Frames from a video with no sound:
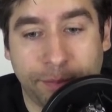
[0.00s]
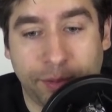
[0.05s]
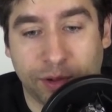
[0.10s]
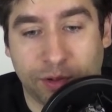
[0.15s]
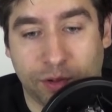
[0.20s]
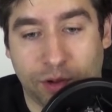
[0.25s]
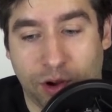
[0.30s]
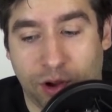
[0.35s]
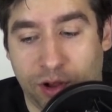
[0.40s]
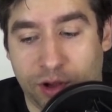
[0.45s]

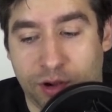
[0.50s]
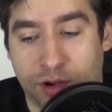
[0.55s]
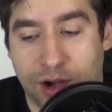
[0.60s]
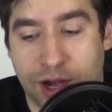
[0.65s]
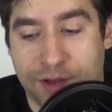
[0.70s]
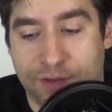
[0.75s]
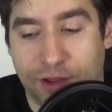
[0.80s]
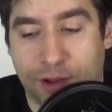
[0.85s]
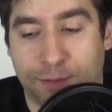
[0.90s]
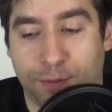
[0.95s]
But
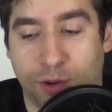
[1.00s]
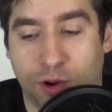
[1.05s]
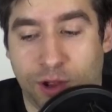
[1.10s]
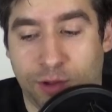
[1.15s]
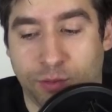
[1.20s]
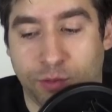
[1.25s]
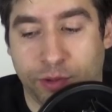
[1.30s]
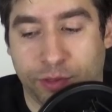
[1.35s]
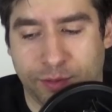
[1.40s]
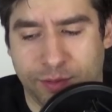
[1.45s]
Conor having a
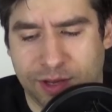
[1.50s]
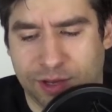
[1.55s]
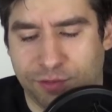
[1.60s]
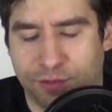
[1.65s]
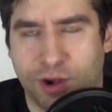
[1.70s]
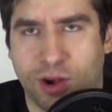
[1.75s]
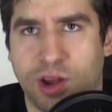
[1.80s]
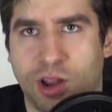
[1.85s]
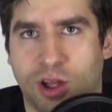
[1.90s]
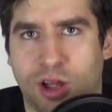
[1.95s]
problem with him, it's
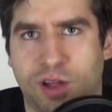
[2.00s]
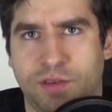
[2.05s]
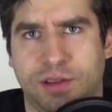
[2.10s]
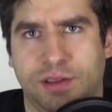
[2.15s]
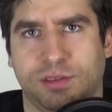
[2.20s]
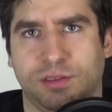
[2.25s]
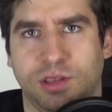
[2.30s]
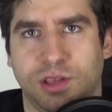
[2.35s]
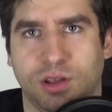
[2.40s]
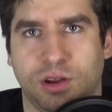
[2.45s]
very
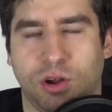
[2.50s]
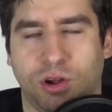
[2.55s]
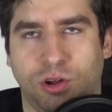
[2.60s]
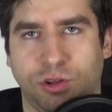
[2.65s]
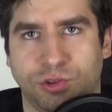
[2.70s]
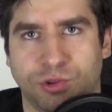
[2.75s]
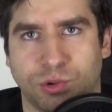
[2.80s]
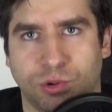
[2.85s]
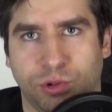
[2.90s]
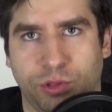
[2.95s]
obviously a
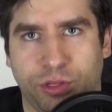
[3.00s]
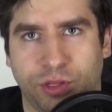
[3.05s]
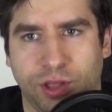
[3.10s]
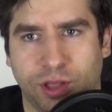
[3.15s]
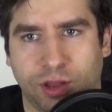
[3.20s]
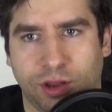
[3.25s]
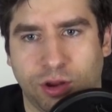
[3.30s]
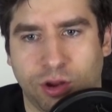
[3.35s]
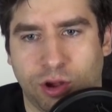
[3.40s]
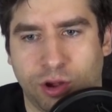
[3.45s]
cultural
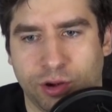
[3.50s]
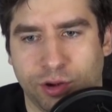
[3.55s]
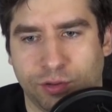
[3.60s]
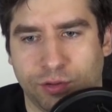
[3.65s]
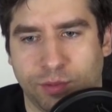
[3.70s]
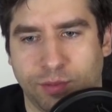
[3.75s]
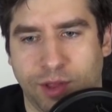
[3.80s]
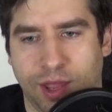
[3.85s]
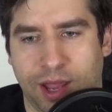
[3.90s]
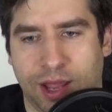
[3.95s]
thing. Conor's
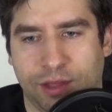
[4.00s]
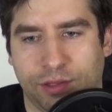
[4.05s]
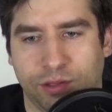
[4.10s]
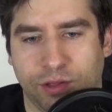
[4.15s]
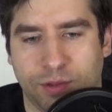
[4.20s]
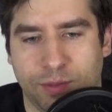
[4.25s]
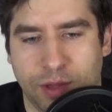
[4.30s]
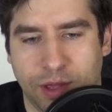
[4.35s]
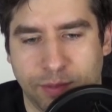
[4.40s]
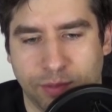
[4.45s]
from
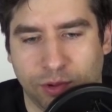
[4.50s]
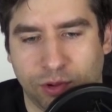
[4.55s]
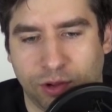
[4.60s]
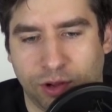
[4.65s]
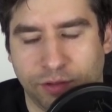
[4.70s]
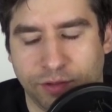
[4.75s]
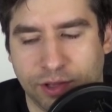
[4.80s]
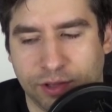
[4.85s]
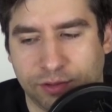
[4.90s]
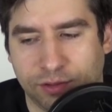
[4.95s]
Catholic
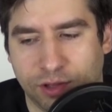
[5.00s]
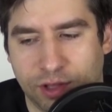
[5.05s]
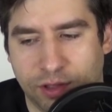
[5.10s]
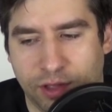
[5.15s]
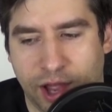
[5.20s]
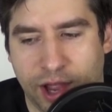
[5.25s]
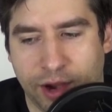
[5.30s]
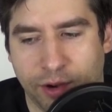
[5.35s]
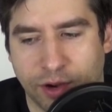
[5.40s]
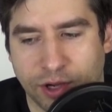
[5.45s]
people,
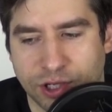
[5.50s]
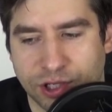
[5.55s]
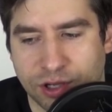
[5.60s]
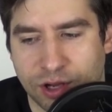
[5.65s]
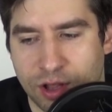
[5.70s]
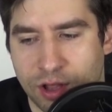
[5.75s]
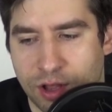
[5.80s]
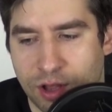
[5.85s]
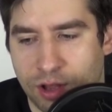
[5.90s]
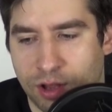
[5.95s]
obviously, the
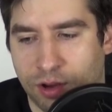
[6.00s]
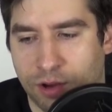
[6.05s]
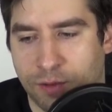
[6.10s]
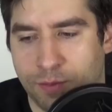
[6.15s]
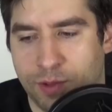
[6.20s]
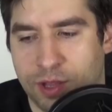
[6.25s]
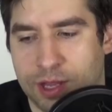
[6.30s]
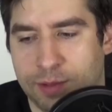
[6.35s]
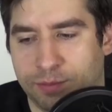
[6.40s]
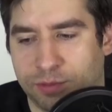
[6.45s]
Irish.
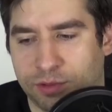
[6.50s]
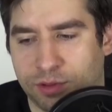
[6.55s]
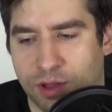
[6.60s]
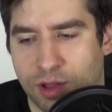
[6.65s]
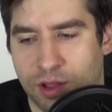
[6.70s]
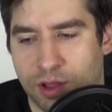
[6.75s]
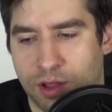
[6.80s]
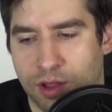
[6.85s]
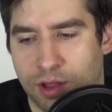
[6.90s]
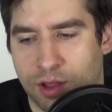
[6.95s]
Khabib's
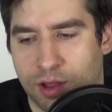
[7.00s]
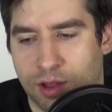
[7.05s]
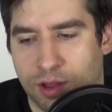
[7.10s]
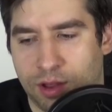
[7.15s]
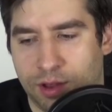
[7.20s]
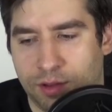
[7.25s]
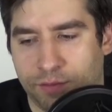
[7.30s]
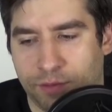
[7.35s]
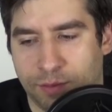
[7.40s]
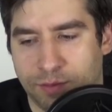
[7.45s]

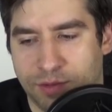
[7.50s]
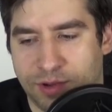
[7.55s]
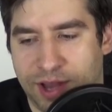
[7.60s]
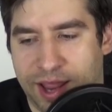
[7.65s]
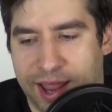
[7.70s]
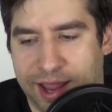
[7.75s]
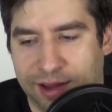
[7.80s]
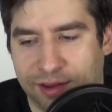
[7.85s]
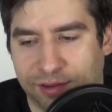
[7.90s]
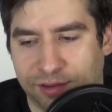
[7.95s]
from
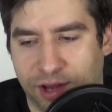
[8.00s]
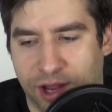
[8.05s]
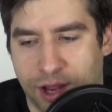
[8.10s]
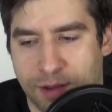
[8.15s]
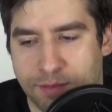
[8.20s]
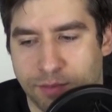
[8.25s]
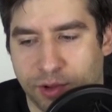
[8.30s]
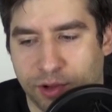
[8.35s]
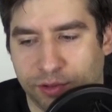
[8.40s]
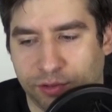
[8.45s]

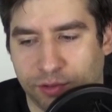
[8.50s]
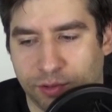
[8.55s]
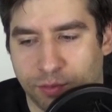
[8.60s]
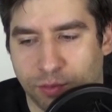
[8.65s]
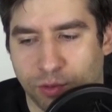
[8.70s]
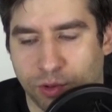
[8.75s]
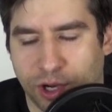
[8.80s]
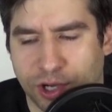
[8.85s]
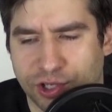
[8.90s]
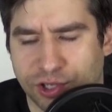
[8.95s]
Dagestan,
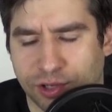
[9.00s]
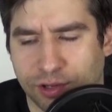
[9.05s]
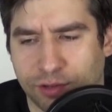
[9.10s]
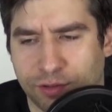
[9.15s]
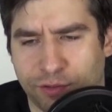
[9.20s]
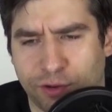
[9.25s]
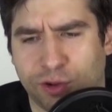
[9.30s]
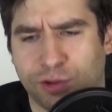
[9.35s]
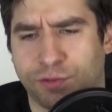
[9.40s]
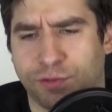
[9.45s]
Muslim
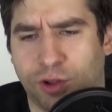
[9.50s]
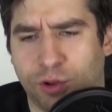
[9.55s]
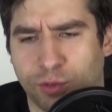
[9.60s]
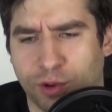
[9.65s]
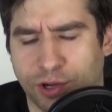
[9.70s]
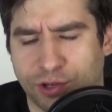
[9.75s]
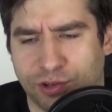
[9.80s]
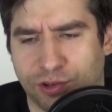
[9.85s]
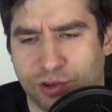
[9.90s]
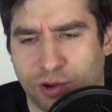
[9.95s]
Russians. First of all,
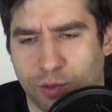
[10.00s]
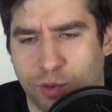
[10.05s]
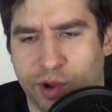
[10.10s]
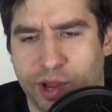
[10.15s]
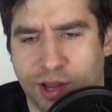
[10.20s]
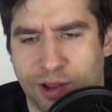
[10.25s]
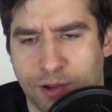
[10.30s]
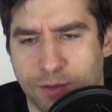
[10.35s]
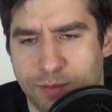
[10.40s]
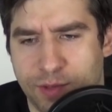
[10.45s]
Russians are white.